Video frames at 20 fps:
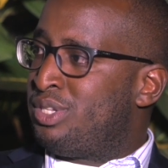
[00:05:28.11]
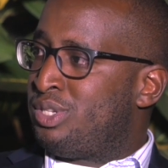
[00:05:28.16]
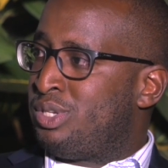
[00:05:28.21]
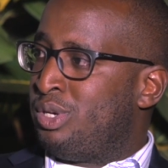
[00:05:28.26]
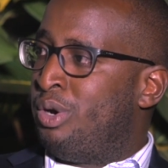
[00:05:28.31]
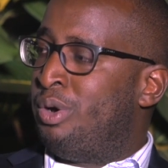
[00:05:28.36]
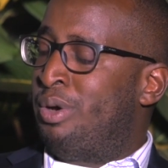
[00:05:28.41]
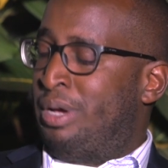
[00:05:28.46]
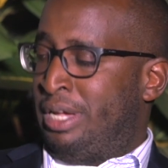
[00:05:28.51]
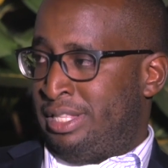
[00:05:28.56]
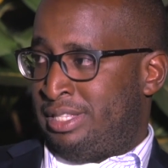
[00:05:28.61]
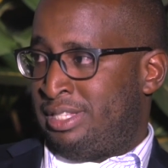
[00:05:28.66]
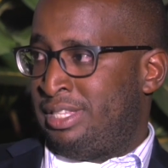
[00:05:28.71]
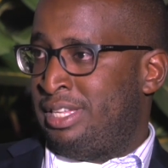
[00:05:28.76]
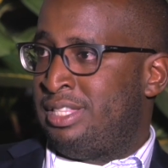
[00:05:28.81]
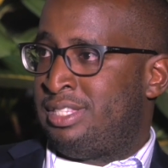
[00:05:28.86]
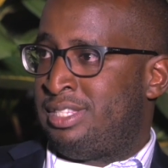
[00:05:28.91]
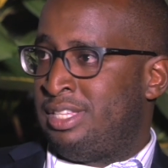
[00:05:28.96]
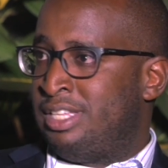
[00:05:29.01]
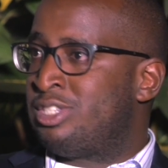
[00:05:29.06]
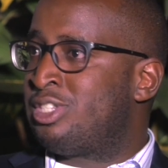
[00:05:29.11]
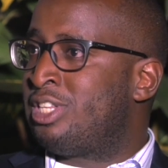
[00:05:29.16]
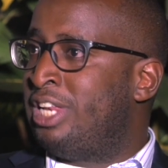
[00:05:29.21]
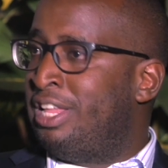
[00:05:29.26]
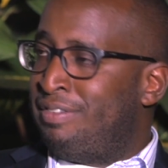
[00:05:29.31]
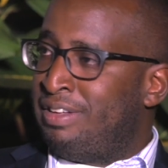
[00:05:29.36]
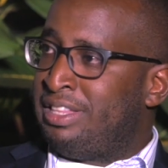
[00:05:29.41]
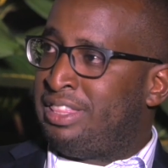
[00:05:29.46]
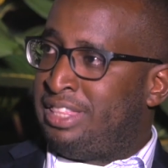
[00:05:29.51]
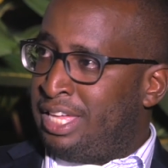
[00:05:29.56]
So it's
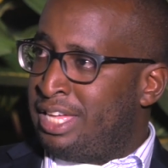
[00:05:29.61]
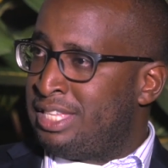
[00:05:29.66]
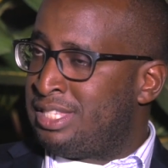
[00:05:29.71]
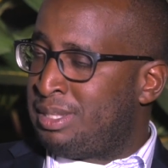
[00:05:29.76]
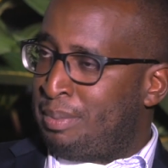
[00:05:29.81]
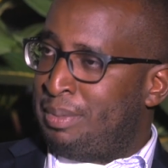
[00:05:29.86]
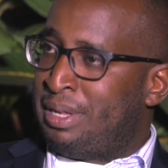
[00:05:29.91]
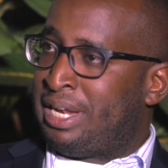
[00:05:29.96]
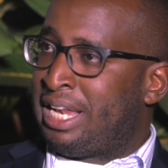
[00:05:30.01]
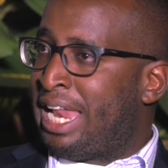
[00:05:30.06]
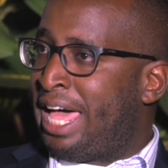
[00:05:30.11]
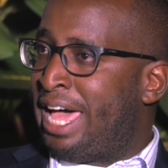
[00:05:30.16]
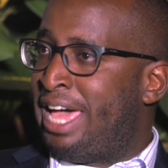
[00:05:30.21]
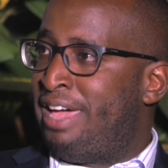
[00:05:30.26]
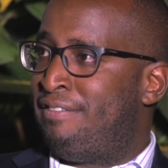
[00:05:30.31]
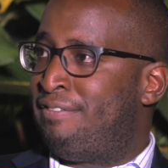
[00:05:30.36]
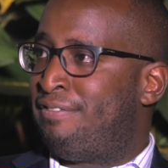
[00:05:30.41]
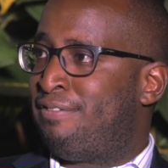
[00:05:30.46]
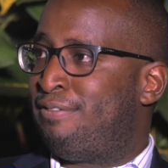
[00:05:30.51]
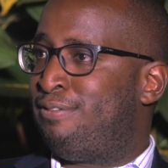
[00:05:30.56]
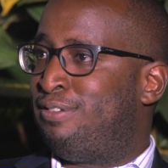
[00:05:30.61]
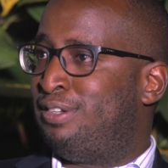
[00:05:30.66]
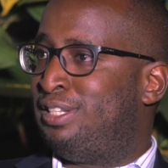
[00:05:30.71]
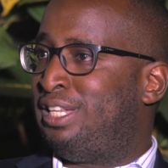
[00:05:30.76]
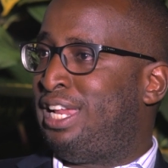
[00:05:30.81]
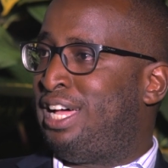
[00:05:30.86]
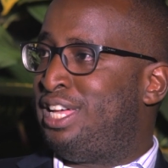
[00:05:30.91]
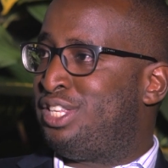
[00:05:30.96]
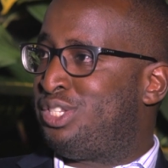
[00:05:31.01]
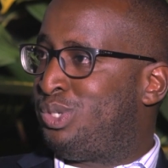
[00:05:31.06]
leaving things a bit live for
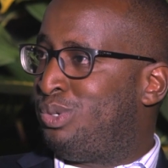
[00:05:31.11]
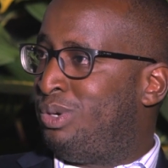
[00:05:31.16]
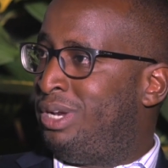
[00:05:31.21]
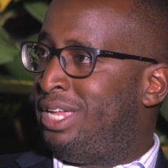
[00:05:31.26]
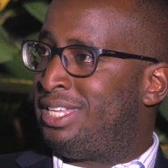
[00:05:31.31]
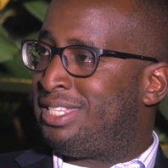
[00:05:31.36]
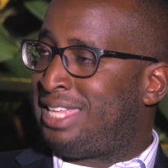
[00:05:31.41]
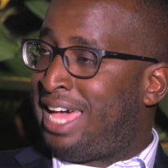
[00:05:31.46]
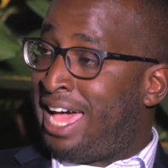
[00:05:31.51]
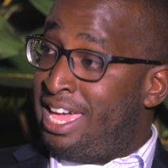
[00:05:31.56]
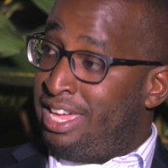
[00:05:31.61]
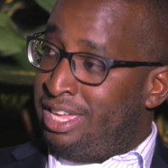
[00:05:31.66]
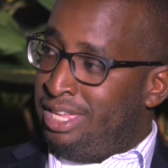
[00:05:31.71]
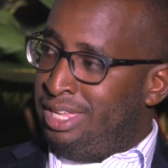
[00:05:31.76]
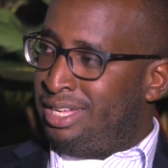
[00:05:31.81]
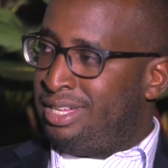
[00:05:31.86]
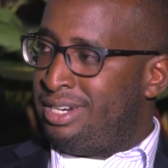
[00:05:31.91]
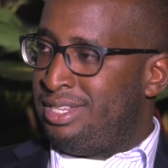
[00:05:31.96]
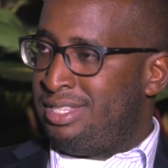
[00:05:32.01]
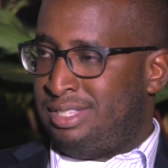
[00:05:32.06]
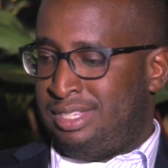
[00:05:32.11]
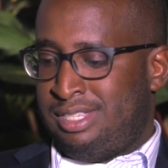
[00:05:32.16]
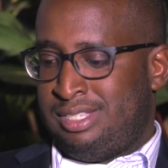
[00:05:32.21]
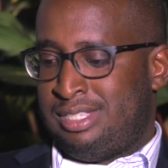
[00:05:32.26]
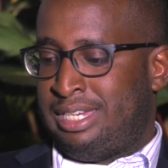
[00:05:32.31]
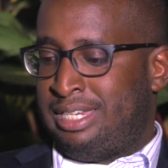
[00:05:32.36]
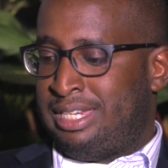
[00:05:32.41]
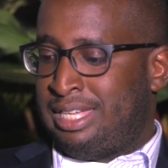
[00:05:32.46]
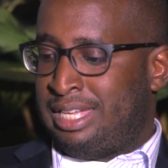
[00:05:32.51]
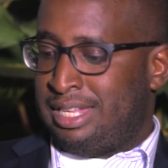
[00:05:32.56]
the last two legs, i.e.
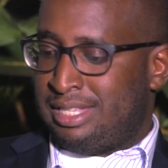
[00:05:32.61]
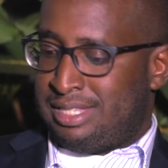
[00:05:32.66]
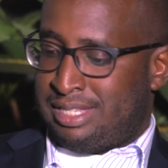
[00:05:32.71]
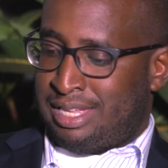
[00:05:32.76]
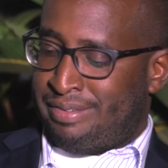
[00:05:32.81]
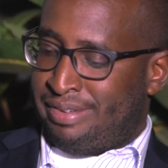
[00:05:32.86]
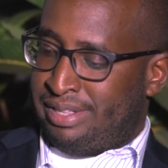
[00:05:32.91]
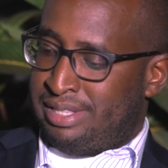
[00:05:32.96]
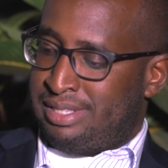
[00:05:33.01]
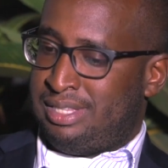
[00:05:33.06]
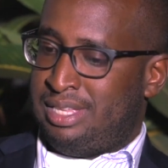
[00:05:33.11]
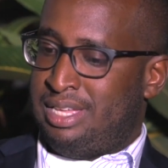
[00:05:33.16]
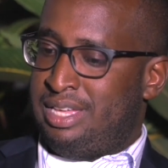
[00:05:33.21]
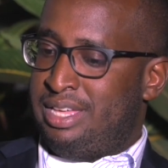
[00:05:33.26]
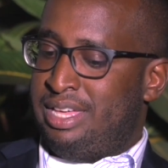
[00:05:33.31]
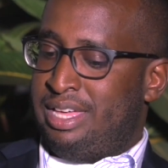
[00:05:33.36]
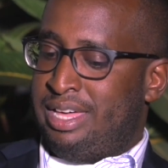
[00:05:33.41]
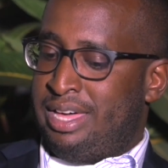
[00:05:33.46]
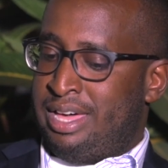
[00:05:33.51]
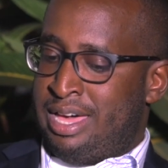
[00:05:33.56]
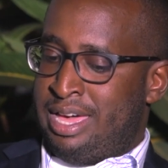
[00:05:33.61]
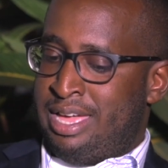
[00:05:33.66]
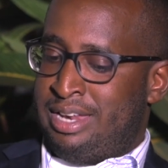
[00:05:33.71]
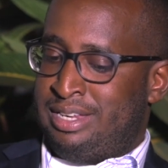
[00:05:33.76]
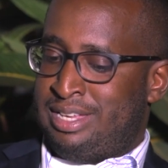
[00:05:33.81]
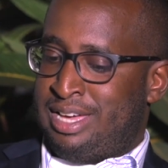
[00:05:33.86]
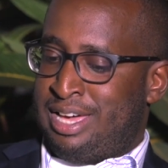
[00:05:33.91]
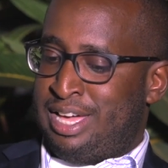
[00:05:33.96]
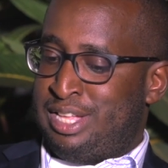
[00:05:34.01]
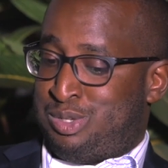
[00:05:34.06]
Christies and Dollar Sevens,
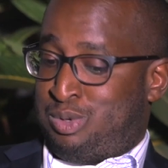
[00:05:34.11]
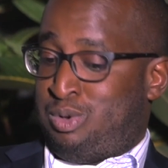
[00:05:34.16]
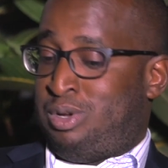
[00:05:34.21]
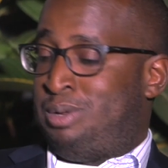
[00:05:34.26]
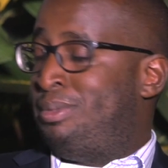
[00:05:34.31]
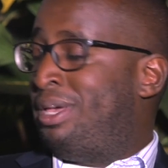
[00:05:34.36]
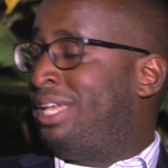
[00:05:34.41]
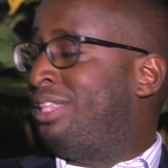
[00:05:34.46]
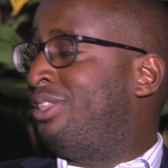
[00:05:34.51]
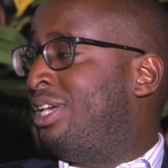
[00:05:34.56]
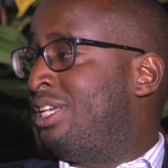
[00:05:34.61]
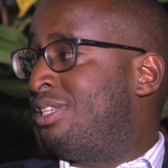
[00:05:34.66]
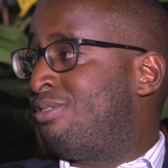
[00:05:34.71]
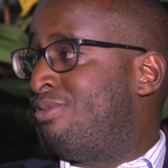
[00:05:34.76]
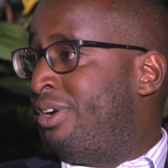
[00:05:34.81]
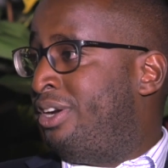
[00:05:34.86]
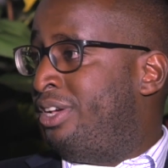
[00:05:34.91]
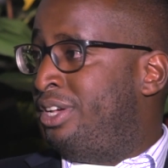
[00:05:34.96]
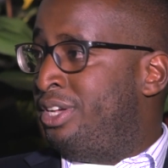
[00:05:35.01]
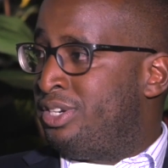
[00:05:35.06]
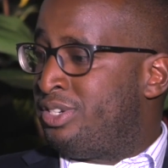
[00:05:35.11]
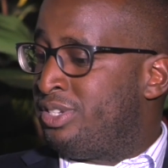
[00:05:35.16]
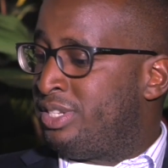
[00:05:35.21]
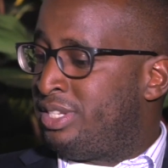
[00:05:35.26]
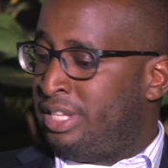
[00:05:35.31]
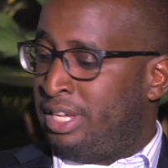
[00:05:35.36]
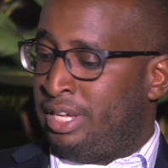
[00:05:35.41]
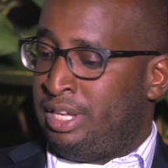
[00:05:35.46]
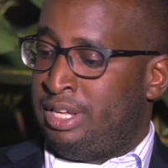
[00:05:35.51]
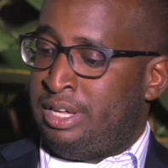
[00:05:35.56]
and it's going to make things very
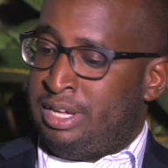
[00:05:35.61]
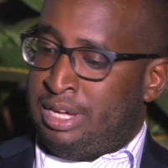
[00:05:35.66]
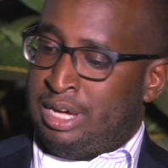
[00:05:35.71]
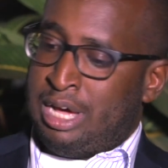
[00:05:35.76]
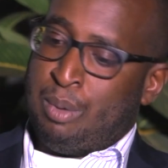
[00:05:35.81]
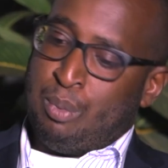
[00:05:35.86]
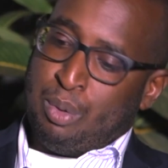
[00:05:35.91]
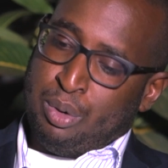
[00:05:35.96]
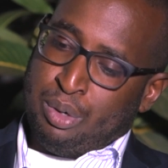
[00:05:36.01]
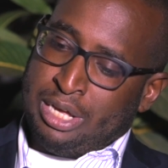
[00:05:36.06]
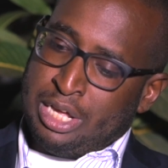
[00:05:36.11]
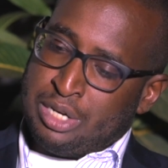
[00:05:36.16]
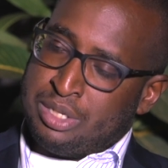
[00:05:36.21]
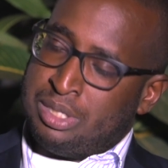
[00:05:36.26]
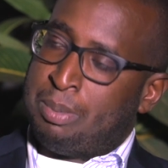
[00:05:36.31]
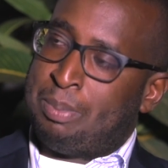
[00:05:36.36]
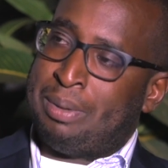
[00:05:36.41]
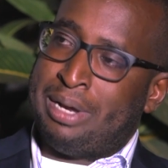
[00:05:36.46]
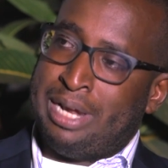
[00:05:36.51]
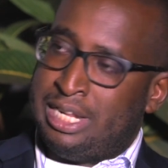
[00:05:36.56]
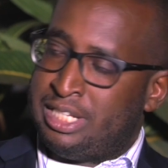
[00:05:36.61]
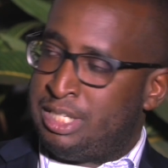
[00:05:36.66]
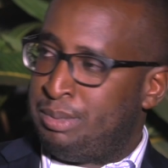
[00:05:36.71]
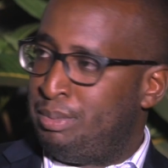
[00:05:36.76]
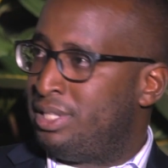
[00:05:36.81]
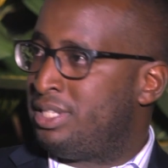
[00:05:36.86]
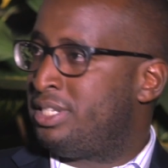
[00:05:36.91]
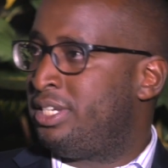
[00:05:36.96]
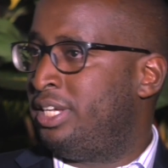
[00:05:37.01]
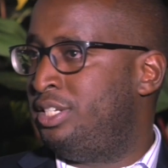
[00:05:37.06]
interesting when we get to the
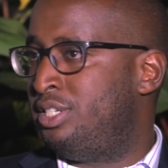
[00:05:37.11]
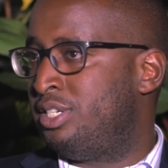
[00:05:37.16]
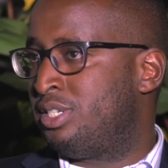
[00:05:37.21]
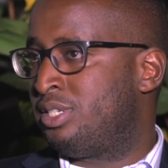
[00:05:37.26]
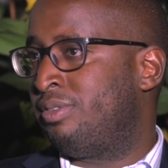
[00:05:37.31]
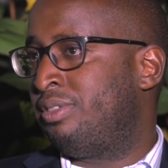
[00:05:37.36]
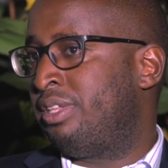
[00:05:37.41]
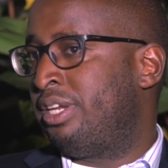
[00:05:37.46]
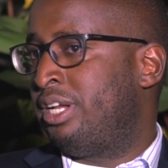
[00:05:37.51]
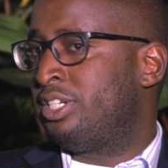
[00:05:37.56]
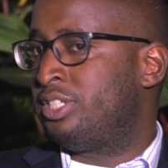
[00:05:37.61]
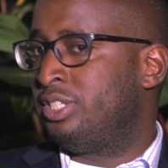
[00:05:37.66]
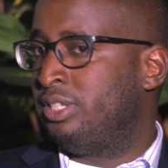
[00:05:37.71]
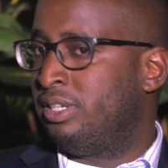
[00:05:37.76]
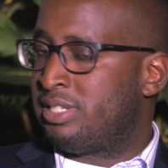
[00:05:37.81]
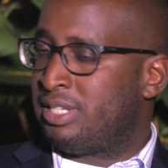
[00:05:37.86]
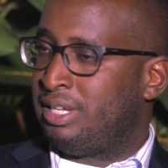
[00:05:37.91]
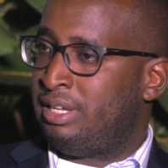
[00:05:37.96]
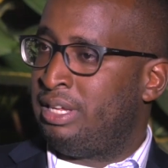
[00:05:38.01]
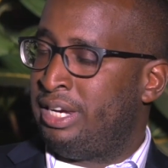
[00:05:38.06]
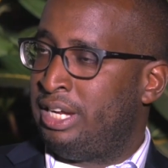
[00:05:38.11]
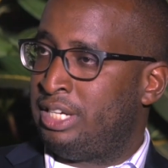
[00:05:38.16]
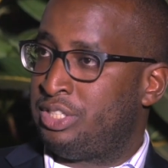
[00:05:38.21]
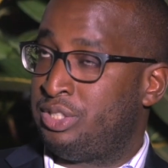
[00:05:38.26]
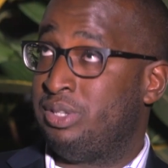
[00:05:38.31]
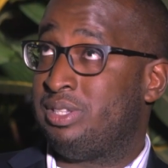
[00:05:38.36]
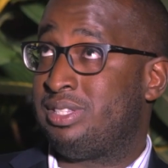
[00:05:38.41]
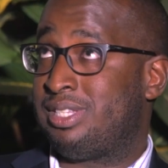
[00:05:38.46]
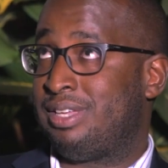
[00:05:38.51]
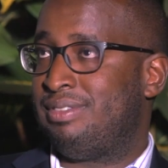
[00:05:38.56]
penultimate stages of the national
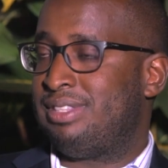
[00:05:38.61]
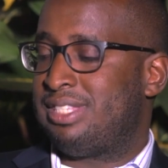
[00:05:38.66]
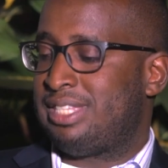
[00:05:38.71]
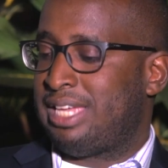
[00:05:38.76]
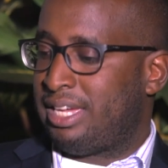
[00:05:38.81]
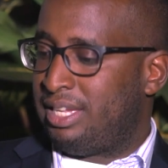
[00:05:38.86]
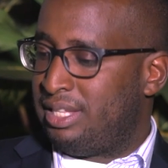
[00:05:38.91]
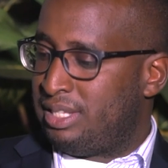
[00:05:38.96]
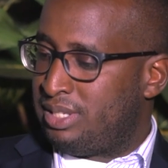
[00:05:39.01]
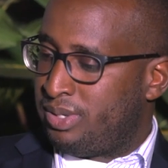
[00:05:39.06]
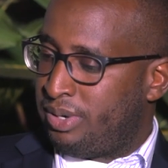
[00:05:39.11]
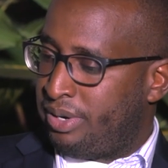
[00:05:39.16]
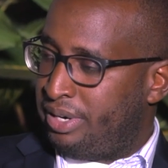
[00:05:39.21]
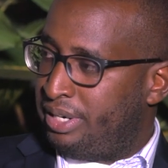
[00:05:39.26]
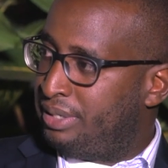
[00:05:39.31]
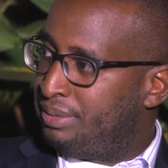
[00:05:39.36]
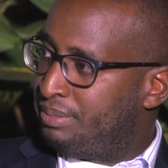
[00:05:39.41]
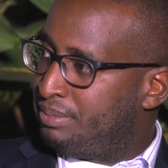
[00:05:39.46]
seven circuit. Sorry.